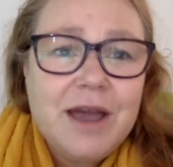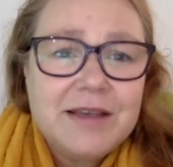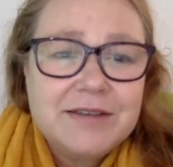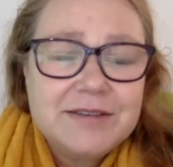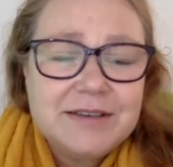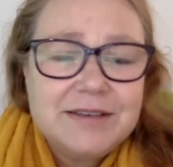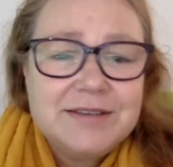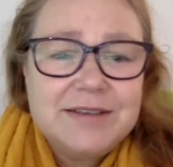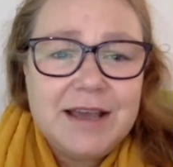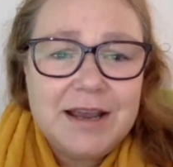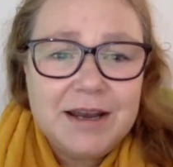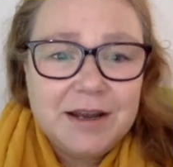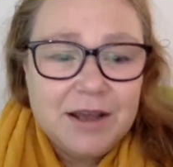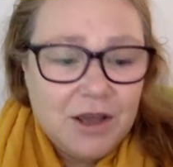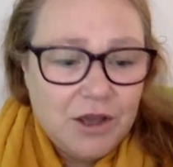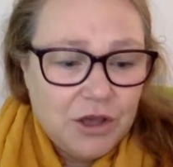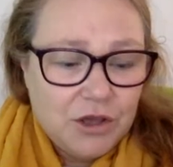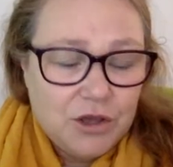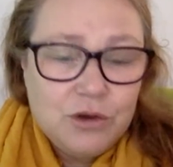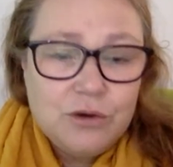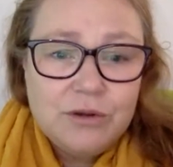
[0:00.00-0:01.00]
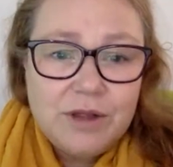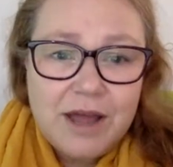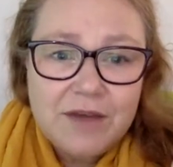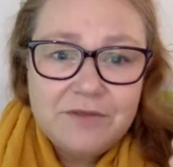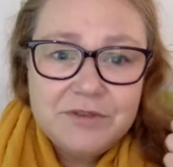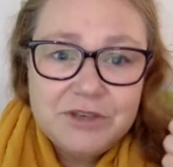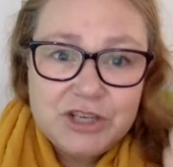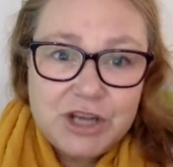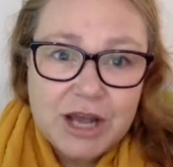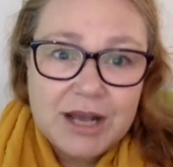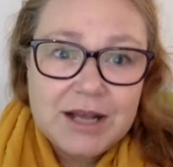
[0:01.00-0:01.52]
As I said, you'll have
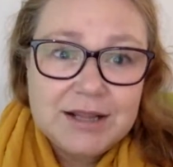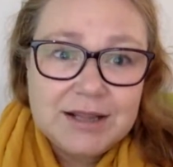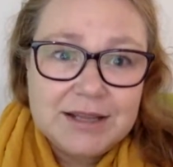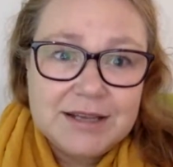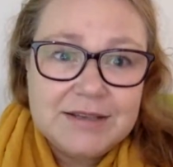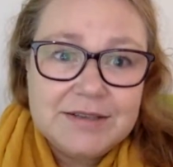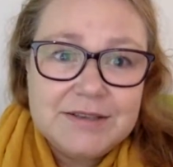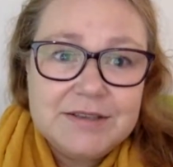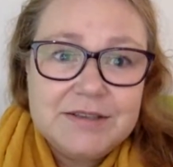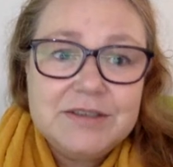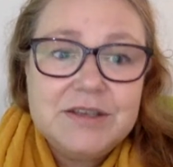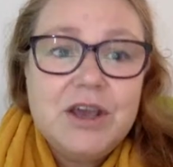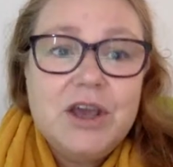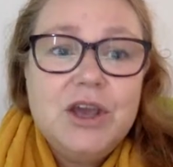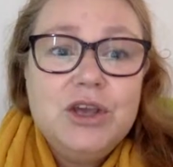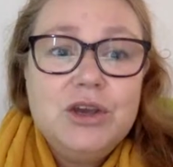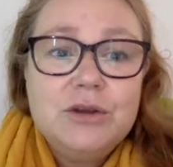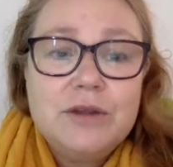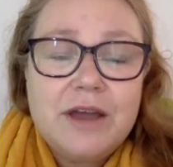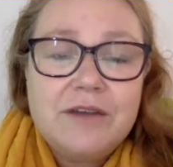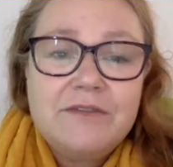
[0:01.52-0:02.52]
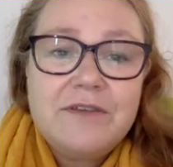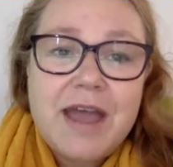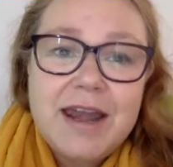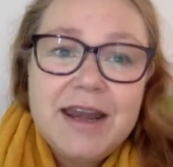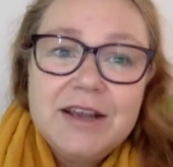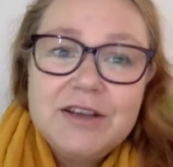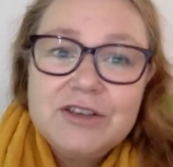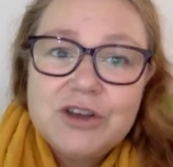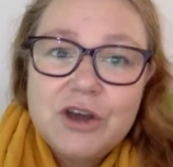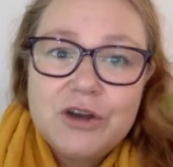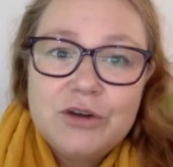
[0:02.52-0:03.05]
checklists, you'll have
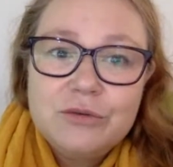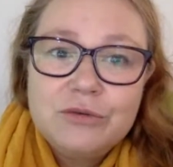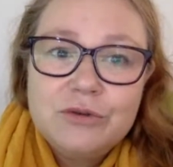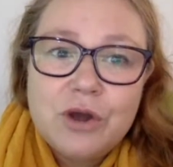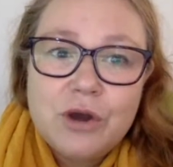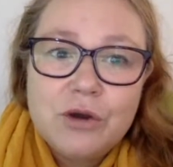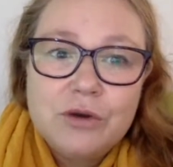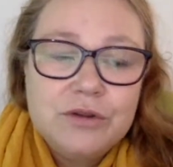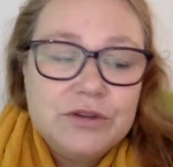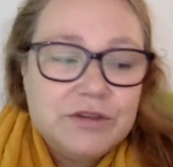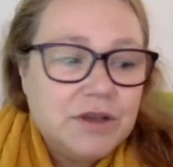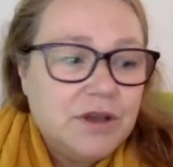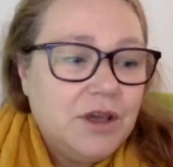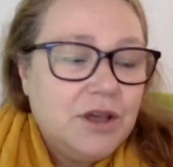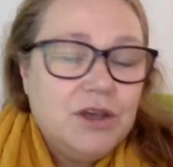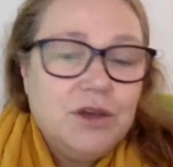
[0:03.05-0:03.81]
anecdotal notes,